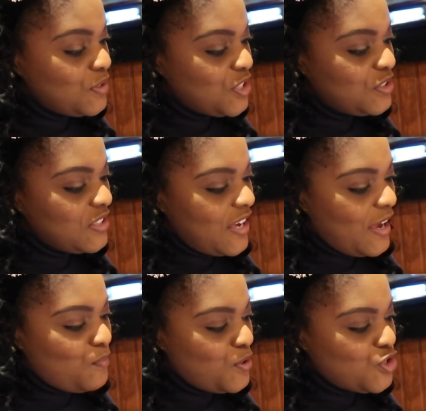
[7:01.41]
dearly
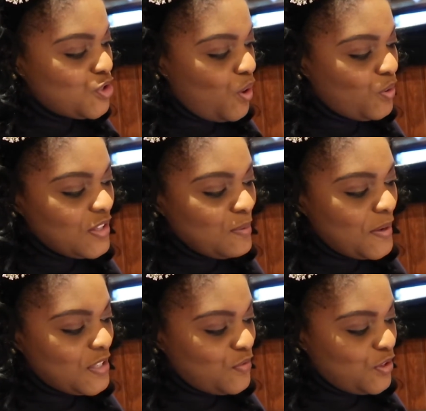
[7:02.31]
and wish you only the
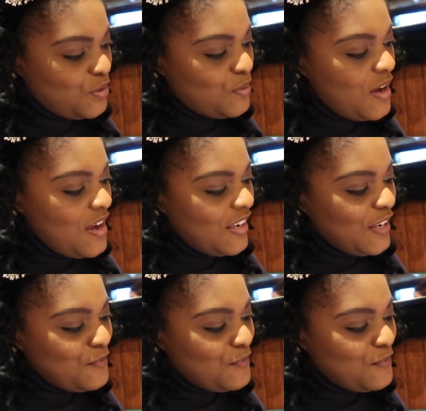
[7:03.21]
best for you.